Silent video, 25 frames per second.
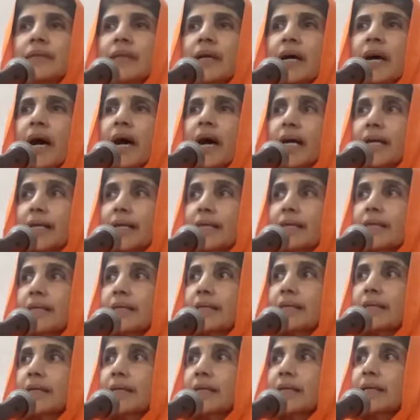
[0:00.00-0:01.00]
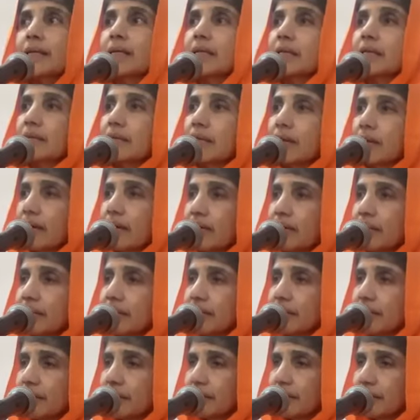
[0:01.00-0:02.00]
The I is not
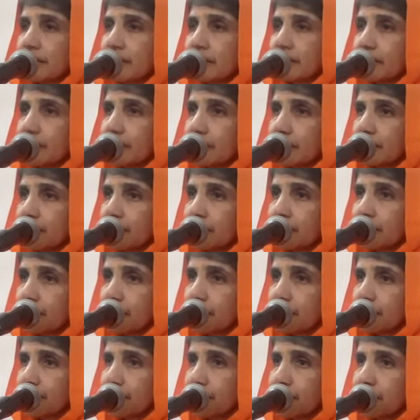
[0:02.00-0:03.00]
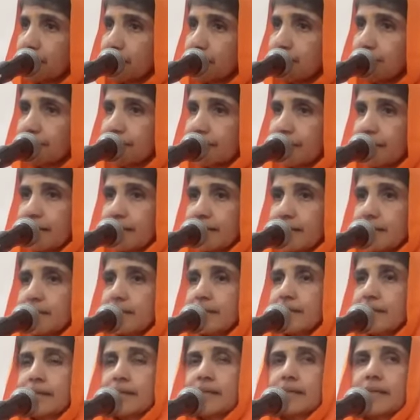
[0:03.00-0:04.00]
coming to an
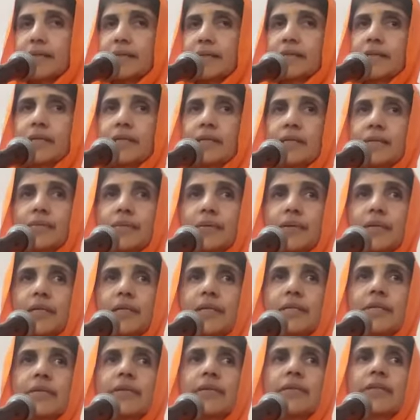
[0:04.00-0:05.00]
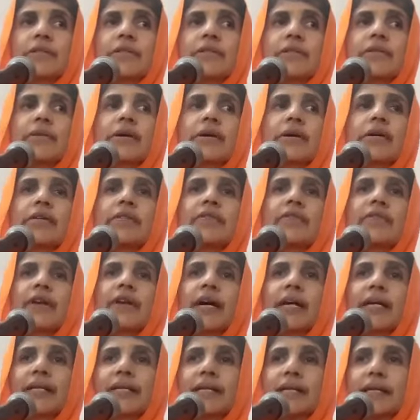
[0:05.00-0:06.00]
end. In other words, it's not
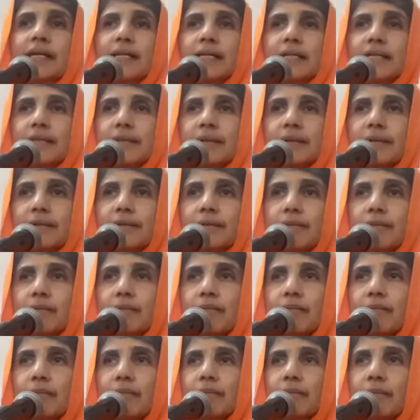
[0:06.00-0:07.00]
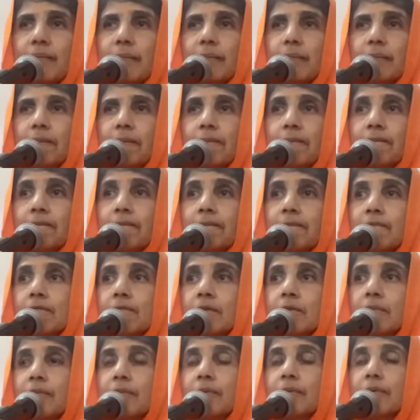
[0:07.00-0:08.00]
finite.
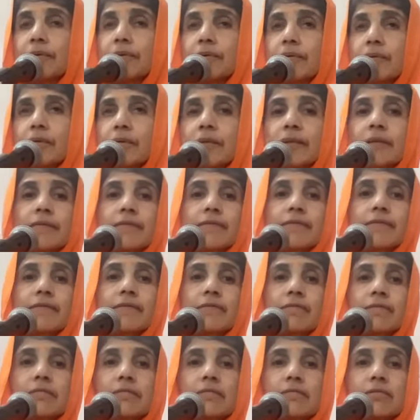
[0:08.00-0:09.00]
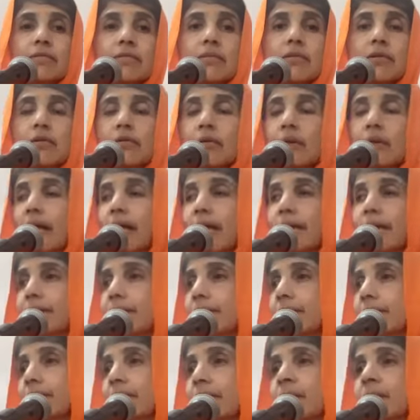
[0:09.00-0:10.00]
Supposing if you go like
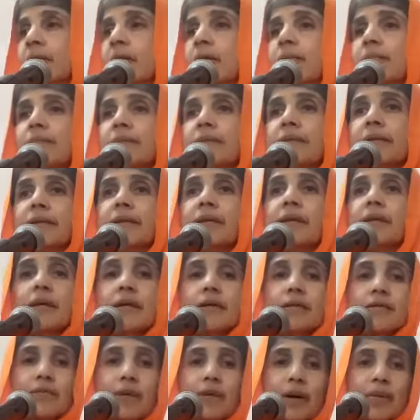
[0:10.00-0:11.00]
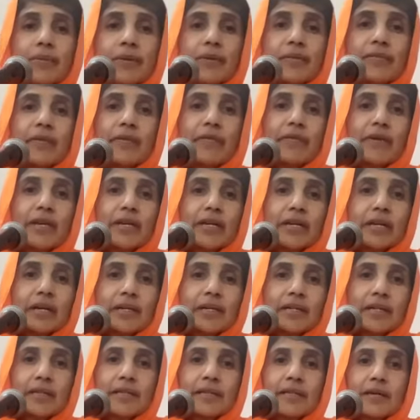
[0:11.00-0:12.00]
this, adopt the Swami
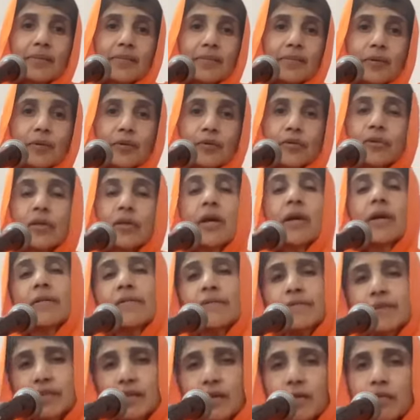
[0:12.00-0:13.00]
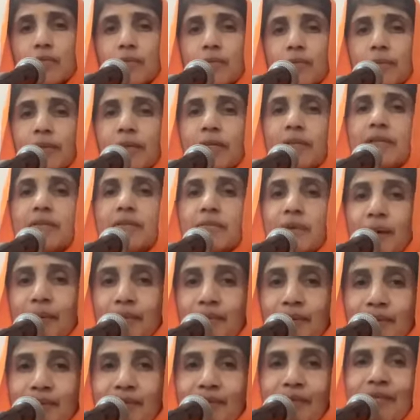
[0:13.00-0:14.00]
Vivekananda pose without being
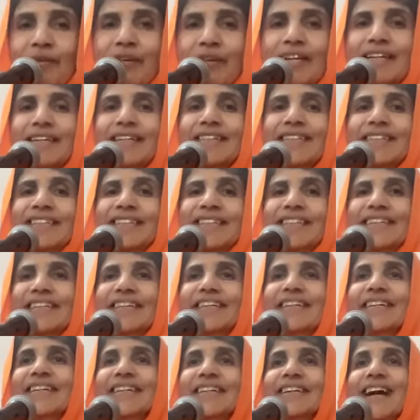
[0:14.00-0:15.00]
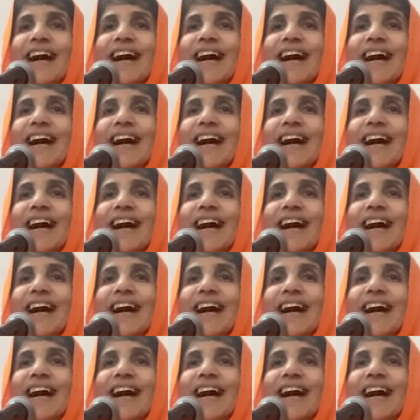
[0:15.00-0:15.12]
Swami Vivekananda